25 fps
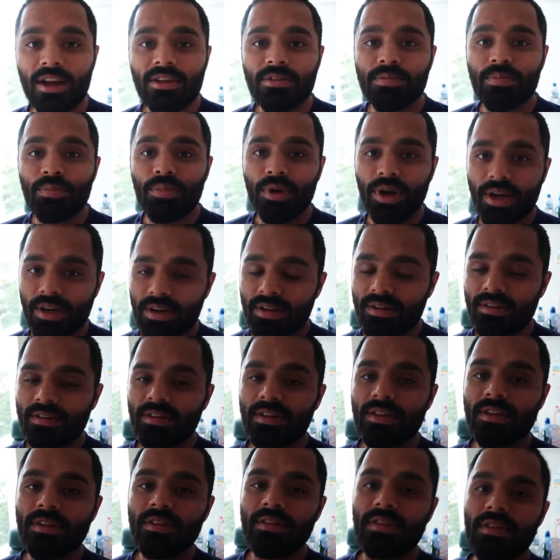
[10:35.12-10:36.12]
guys,
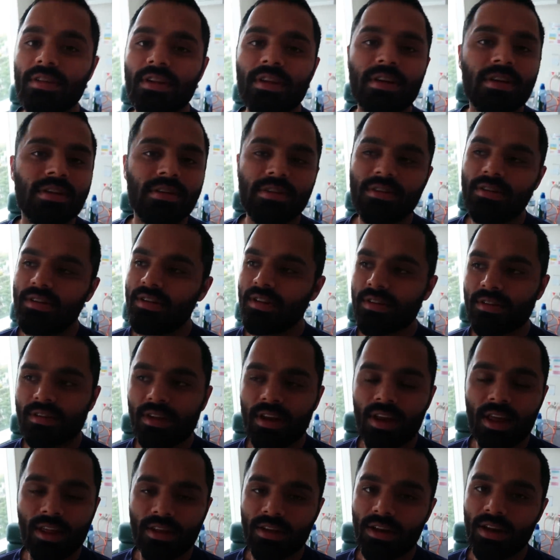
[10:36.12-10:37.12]
pregnancy is just
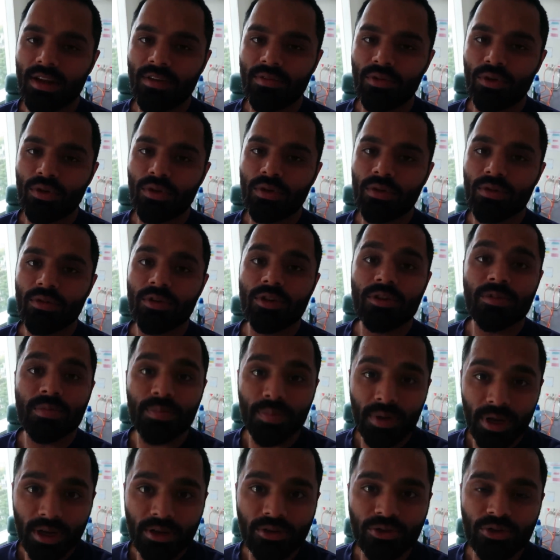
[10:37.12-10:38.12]
another level.
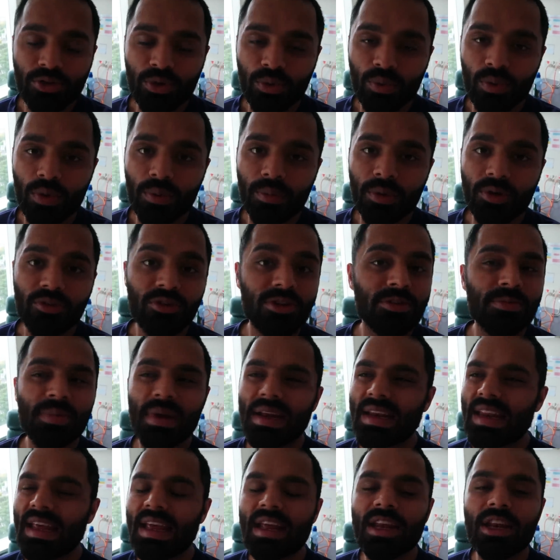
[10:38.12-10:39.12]
Respect your woman,
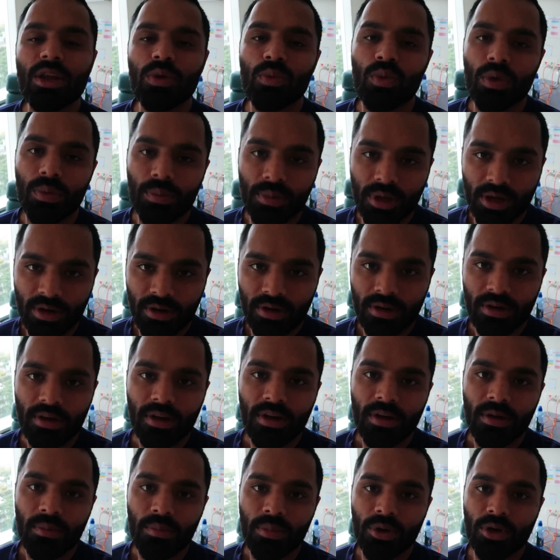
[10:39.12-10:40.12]
respect any woman,
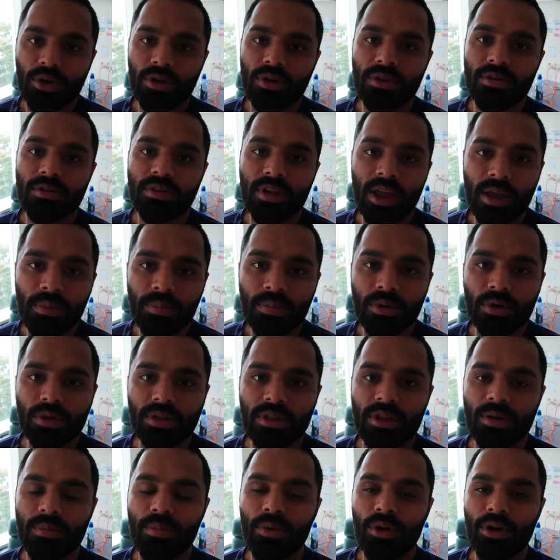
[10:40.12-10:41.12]
because they
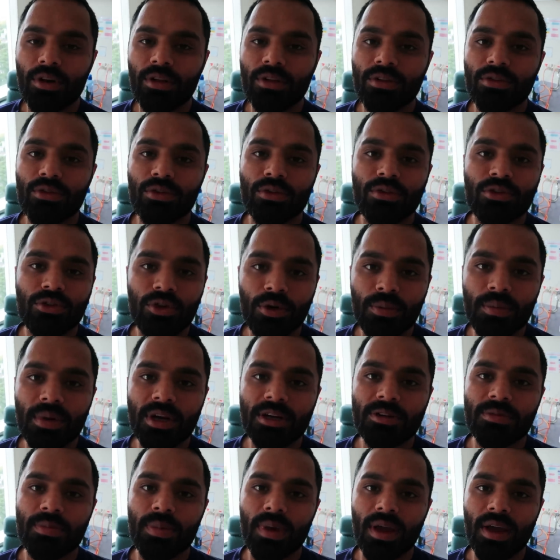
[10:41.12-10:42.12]
put their body through so
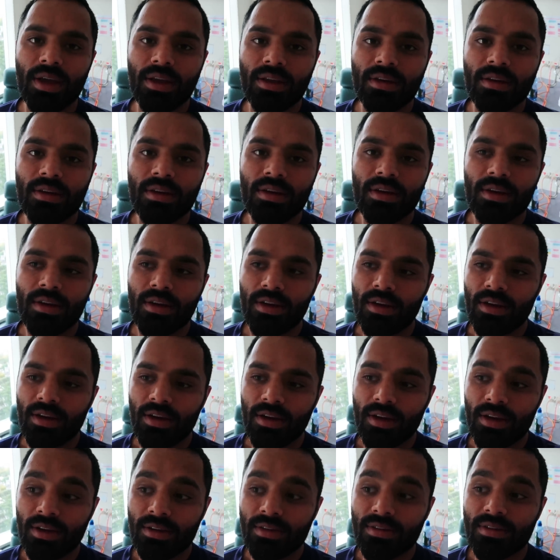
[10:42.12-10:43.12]
much pain.
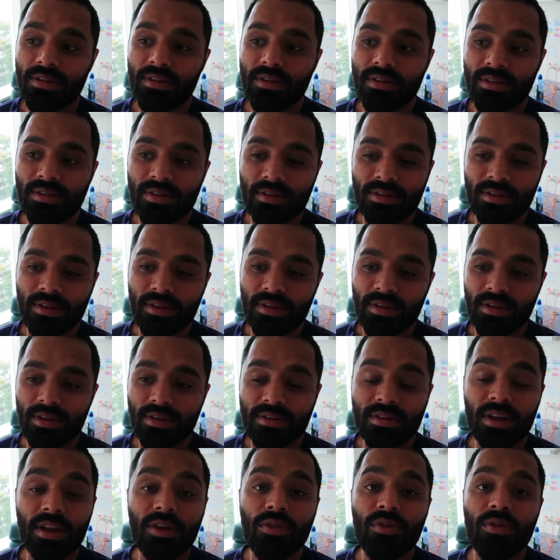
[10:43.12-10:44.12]

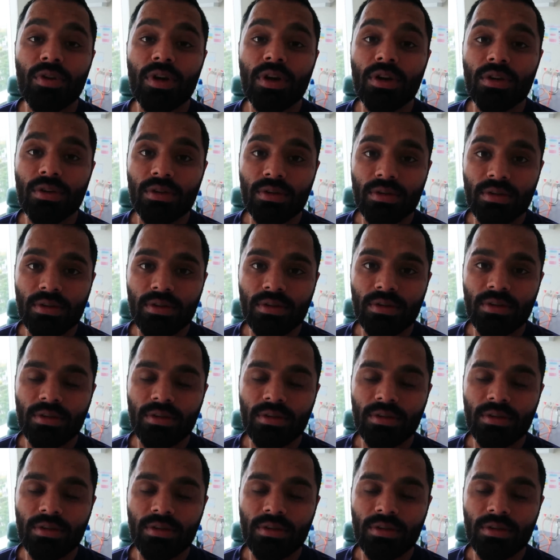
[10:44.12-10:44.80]
It's unreal.